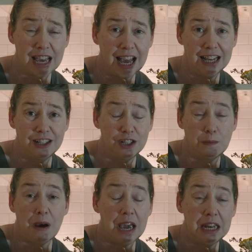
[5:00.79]
and
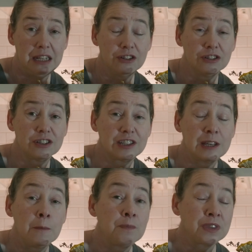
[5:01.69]
biennials,
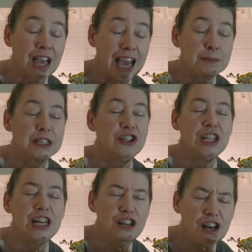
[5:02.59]
I
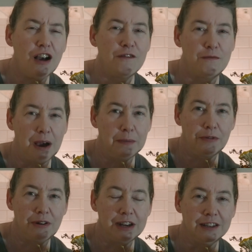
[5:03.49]
absolutely love my
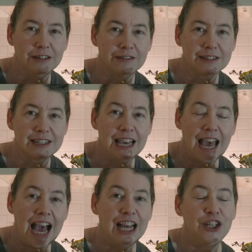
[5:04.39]
perennials,
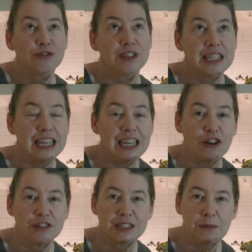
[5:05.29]
and you'll see
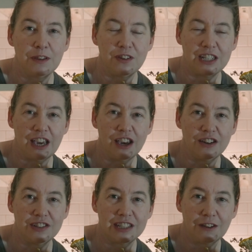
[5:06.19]
on some of the
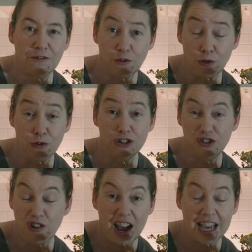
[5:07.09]
videos for
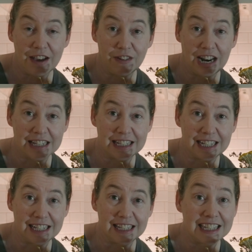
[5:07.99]
drying
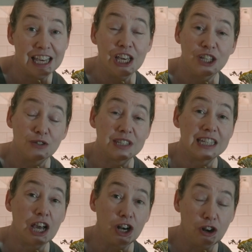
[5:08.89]
everlastings, you'll
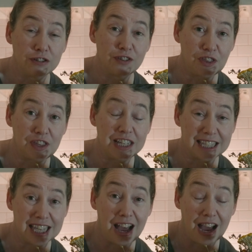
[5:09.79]
see a lot of the things
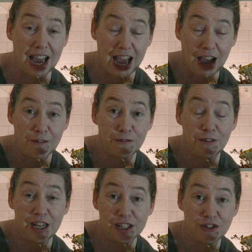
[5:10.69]
that I have
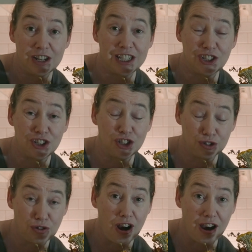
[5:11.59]
illustrated to
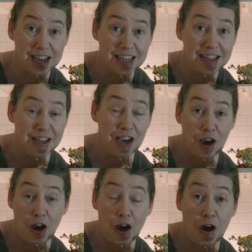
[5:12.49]
dry
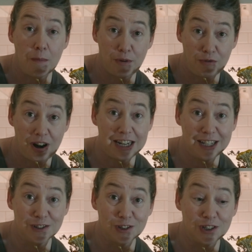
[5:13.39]
are
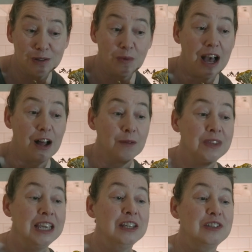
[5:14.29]
perennials as well.
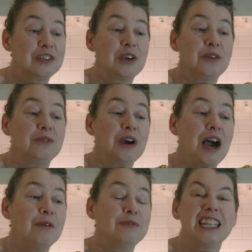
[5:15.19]
So
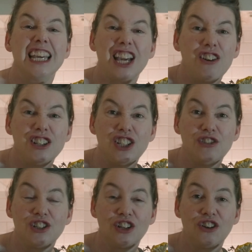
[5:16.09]
I would encourage you
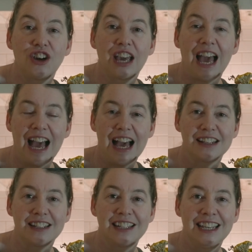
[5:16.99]
to look
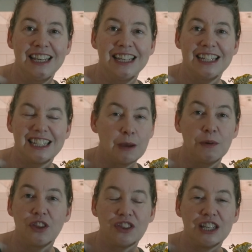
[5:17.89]
at some
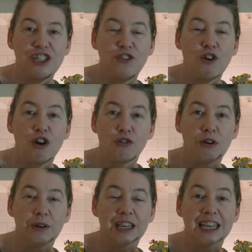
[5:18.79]
of the things you've got
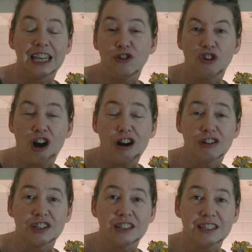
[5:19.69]
growing in your
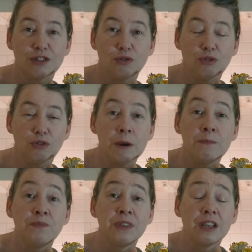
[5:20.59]
gardens, or
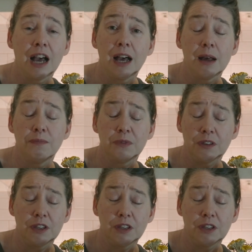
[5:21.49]
to